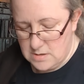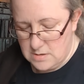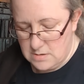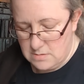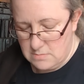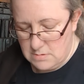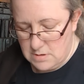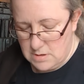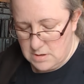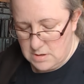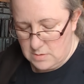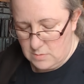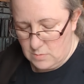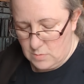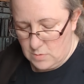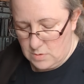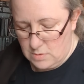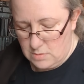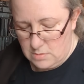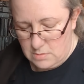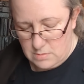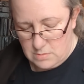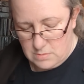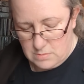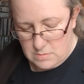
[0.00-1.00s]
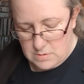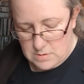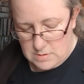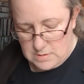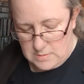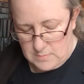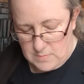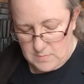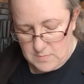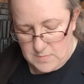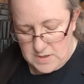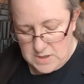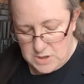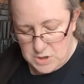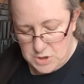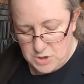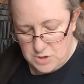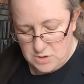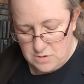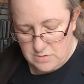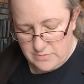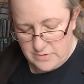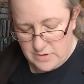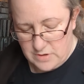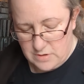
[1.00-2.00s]
the right one? Let me make
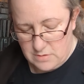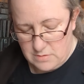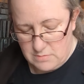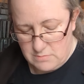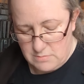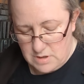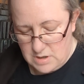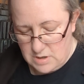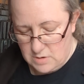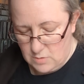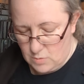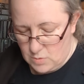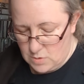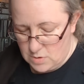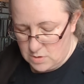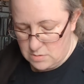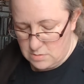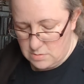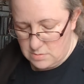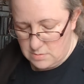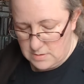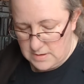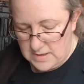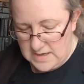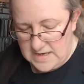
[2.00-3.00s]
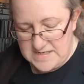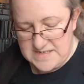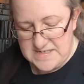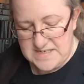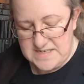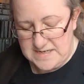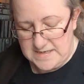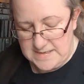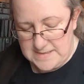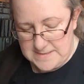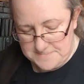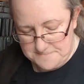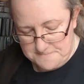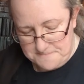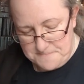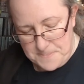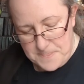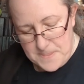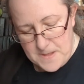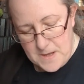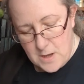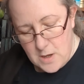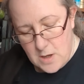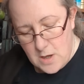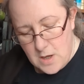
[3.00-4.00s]
sure I've got the right one. Yes, it is.
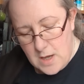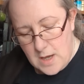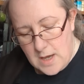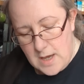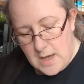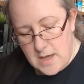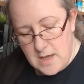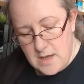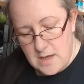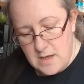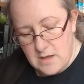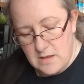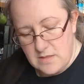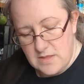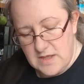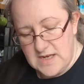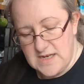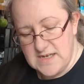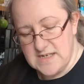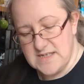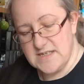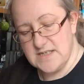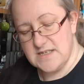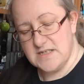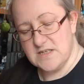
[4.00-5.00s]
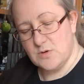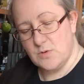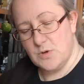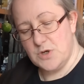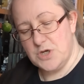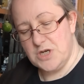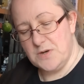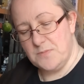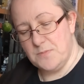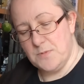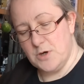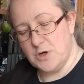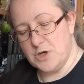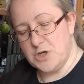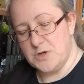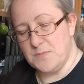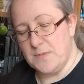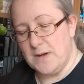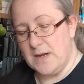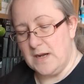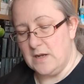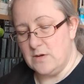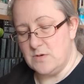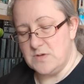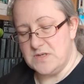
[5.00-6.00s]
Uh, these squishy
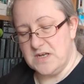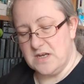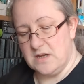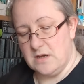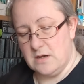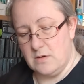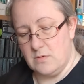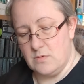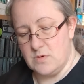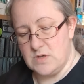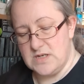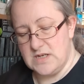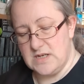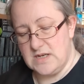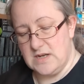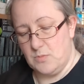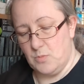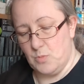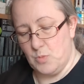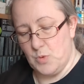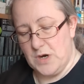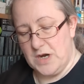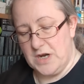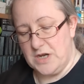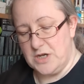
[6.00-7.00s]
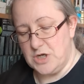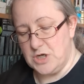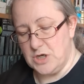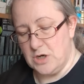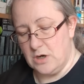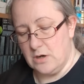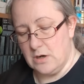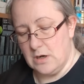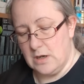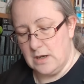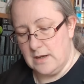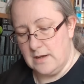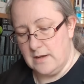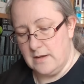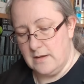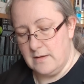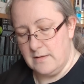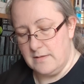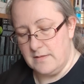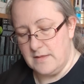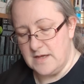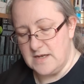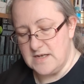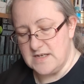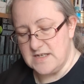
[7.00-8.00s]
marshmallows are coated in white chocolate
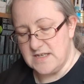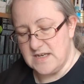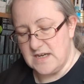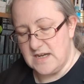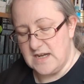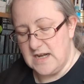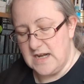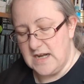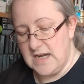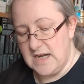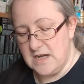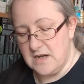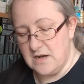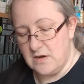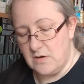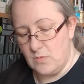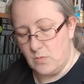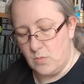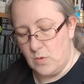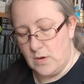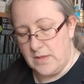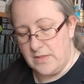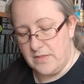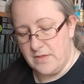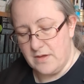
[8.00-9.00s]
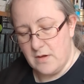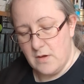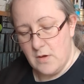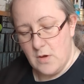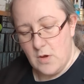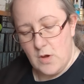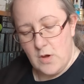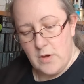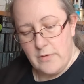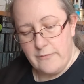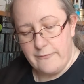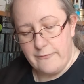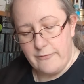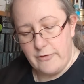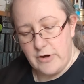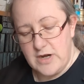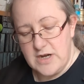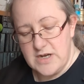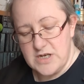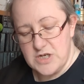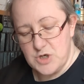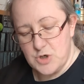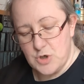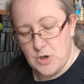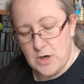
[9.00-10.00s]
that's kneaded with
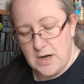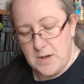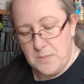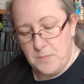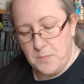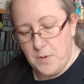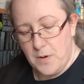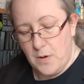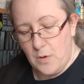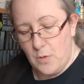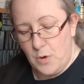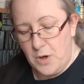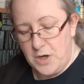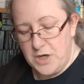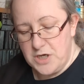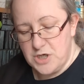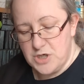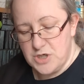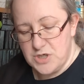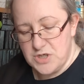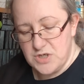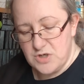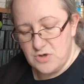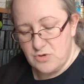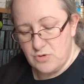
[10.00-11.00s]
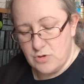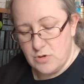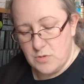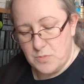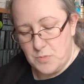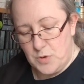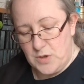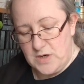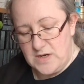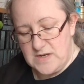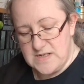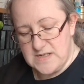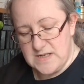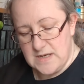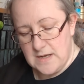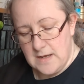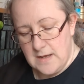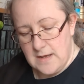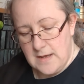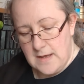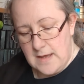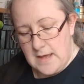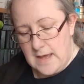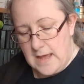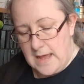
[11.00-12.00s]
freeze-dried Polish strawberries,
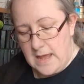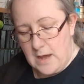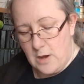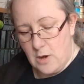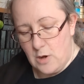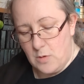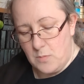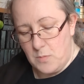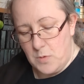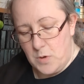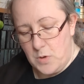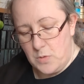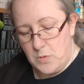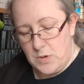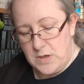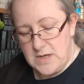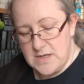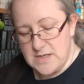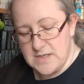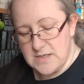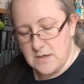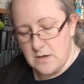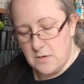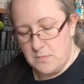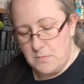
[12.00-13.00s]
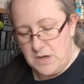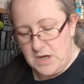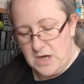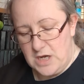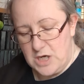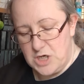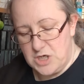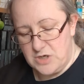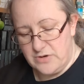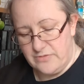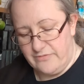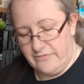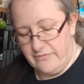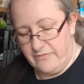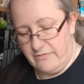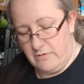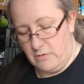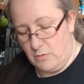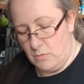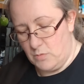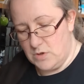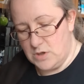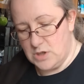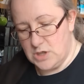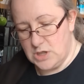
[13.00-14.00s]
a harmonious combination of
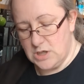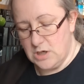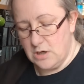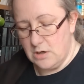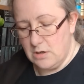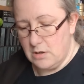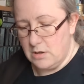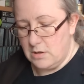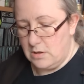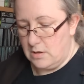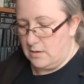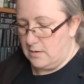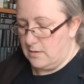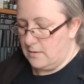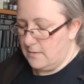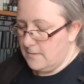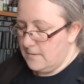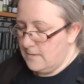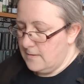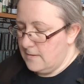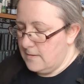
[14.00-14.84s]
fruit and chocolate.